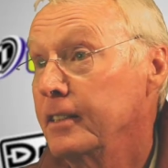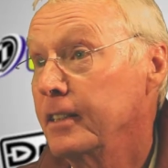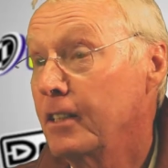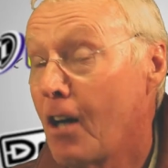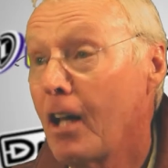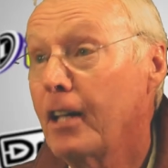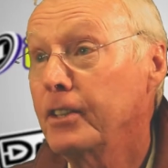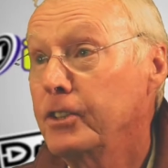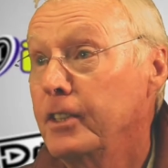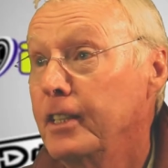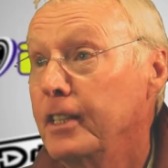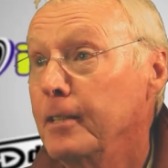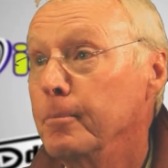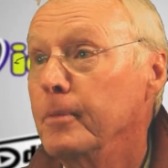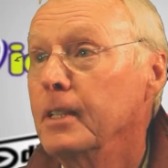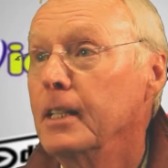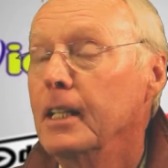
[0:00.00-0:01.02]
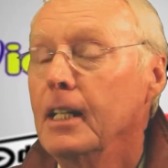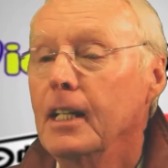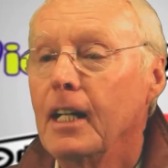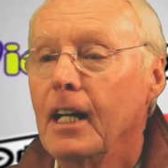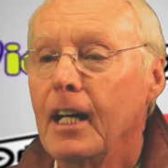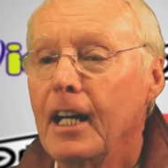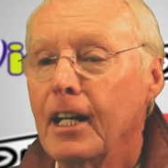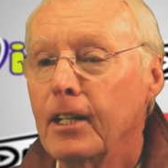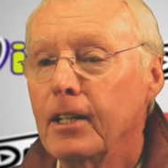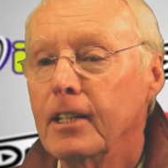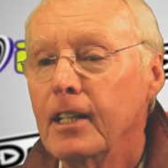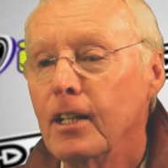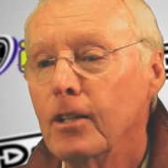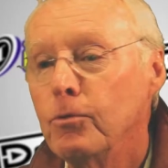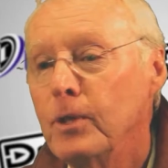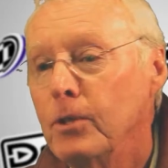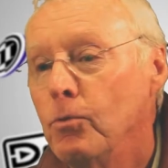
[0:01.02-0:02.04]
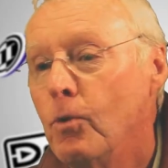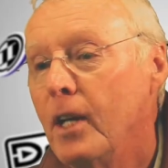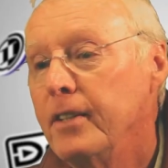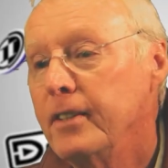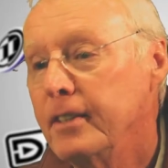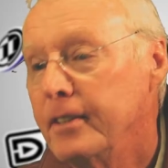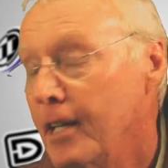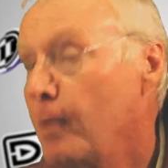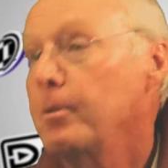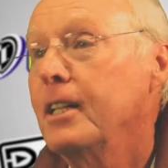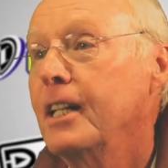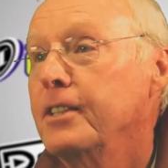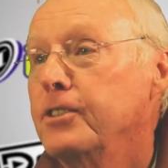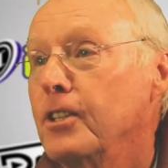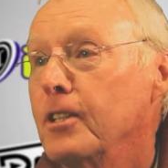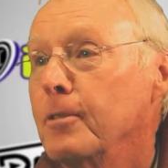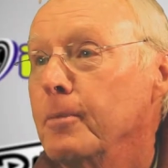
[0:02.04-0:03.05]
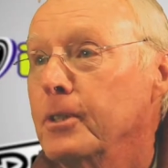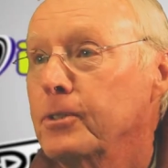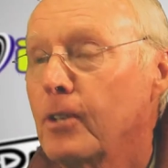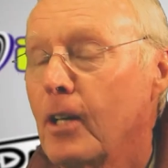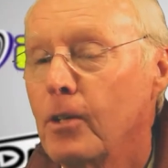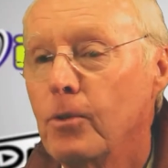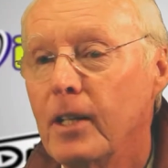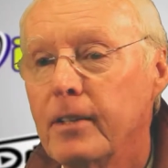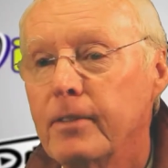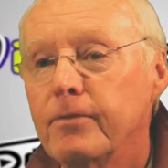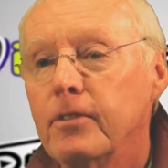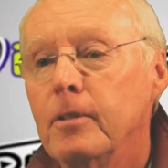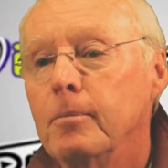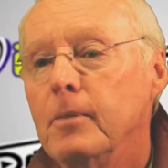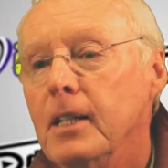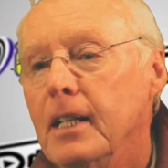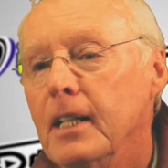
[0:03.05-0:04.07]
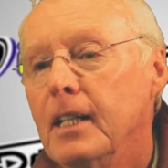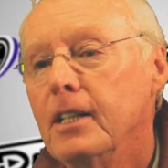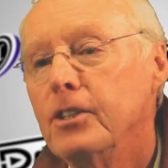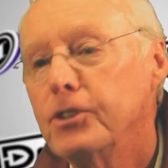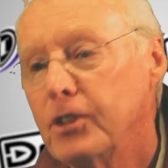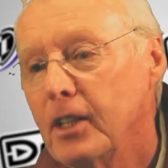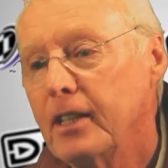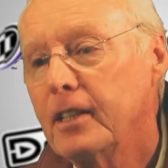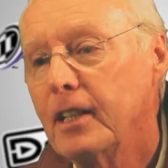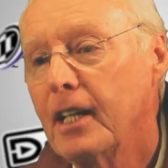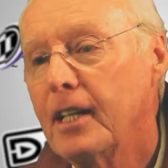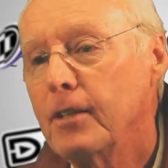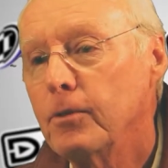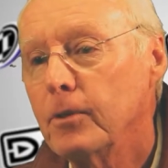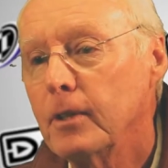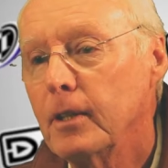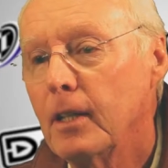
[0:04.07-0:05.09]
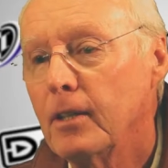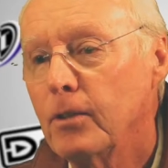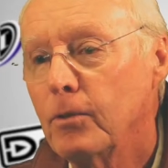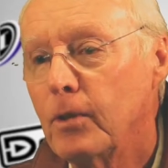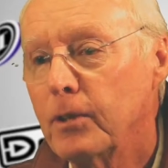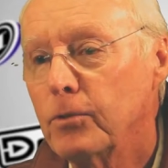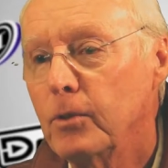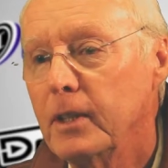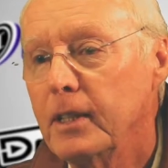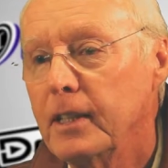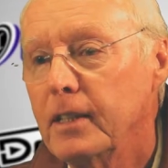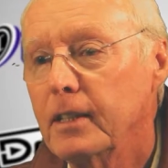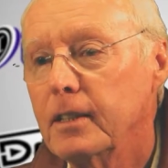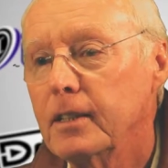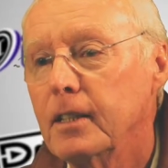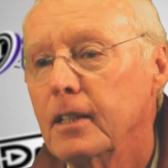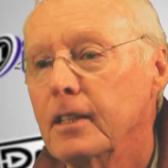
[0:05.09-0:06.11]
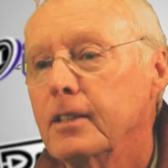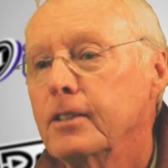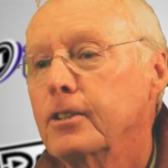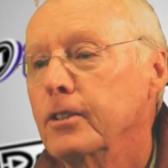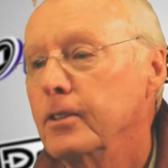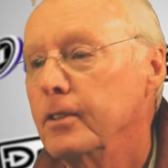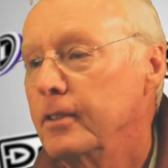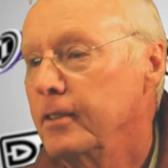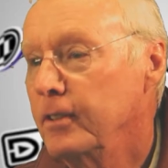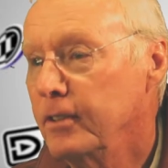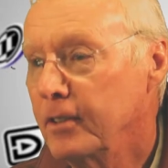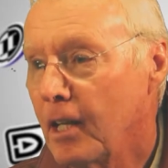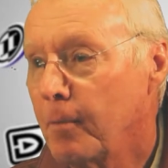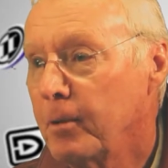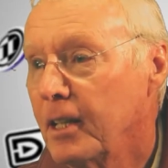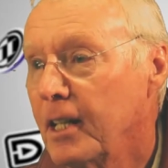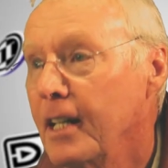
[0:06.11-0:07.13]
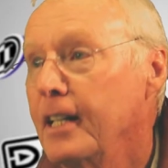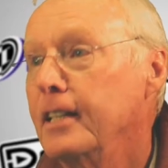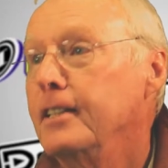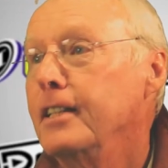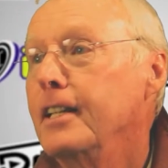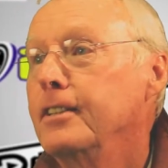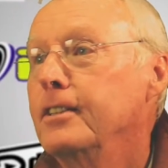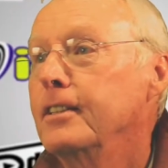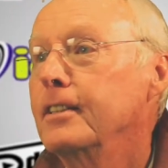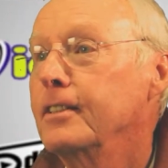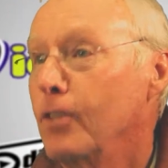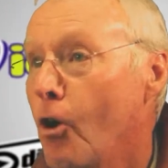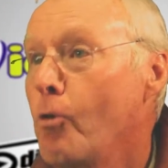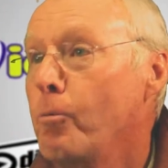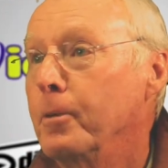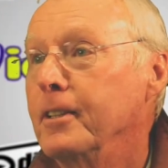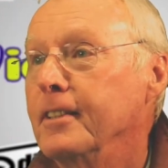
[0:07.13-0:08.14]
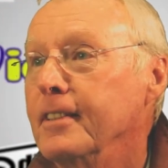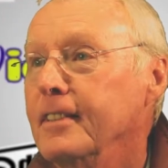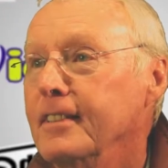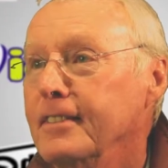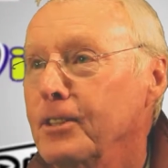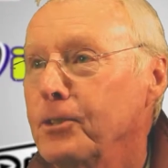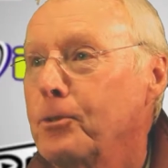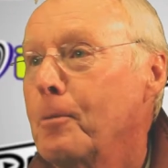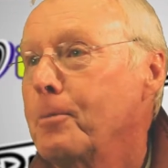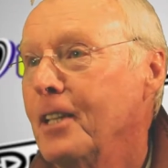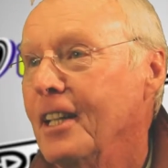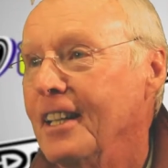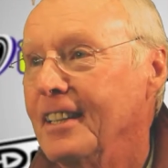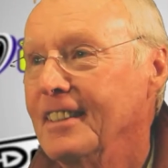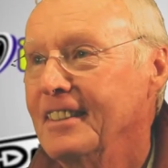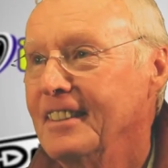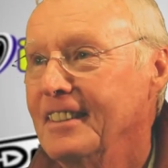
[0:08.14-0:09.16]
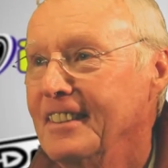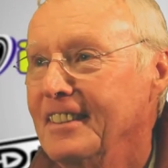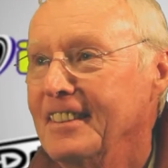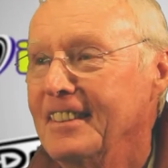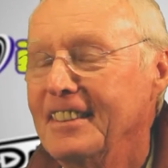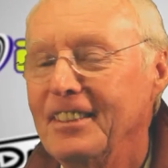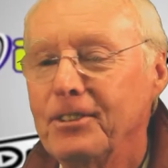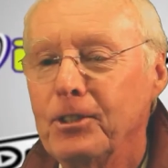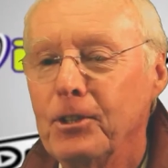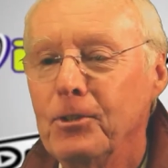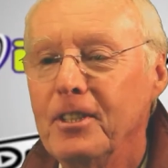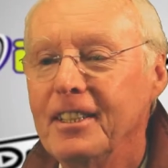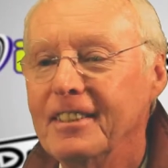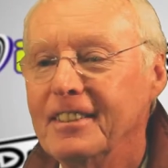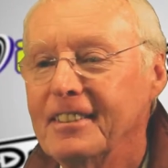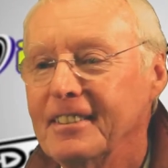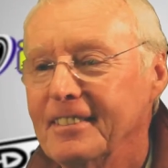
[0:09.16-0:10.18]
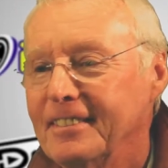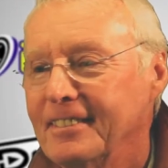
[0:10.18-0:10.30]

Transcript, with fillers: on the college team. And uh, we won the double A tournament. So I went from single A uh, one week uh, to double A and then to open, to triple A in two weeks.